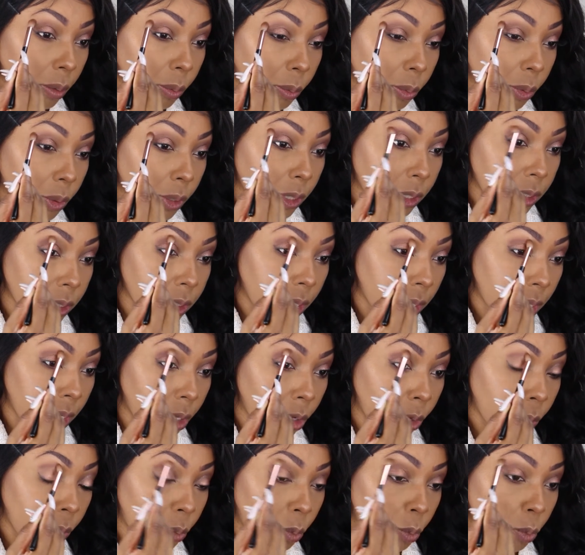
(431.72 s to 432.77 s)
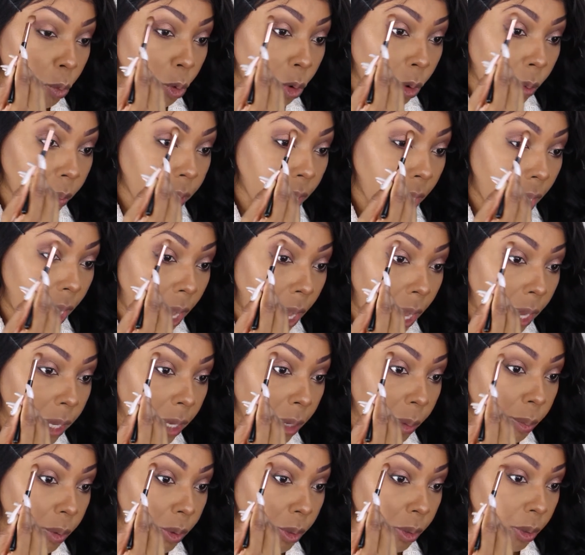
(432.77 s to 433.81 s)
Plus it'll help warm the eye
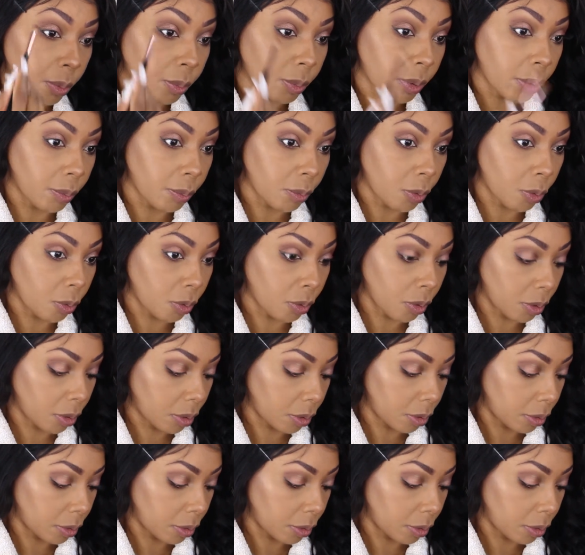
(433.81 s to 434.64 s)
up a little bit more.